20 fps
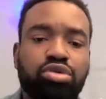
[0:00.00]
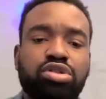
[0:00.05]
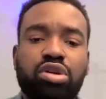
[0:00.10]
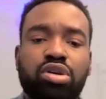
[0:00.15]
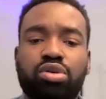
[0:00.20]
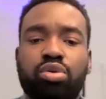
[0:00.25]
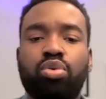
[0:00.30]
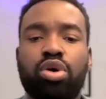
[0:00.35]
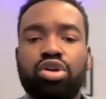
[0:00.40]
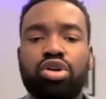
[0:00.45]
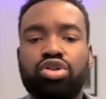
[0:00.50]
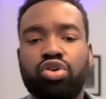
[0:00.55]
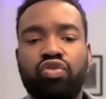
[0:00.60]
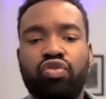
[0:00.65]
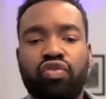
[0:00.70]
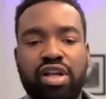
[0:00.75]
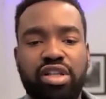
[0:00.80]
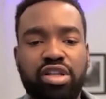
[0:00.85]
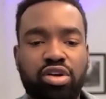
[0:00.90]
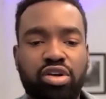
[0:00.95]
who's gonna watch
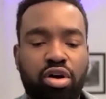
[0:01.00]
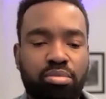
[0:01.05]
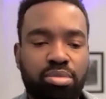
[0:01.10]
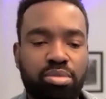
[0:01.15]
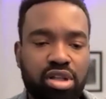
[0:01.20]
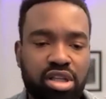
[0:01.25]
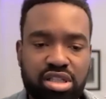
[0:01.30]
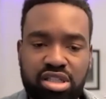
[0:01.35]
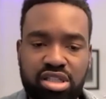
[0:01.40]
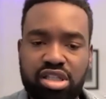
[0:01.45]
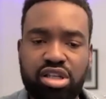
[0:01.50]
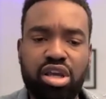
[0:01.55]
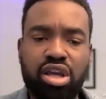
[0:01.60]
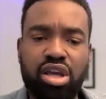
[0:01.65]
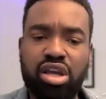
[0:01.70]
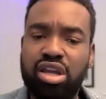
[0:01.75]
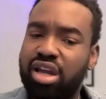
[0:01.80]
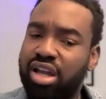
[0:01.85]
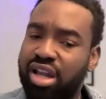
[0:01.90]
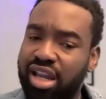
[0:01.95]
over the community.
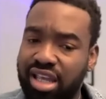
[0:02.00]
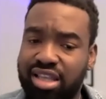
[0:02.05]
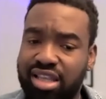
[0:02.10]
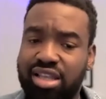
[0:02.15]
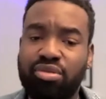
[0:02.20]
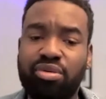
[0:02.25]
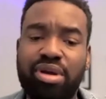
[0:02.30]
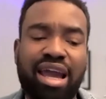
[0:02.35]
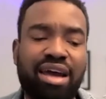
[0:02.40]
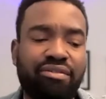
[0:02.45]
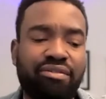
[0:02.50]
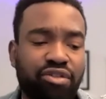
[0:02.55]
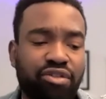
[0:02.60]
You're getting, we have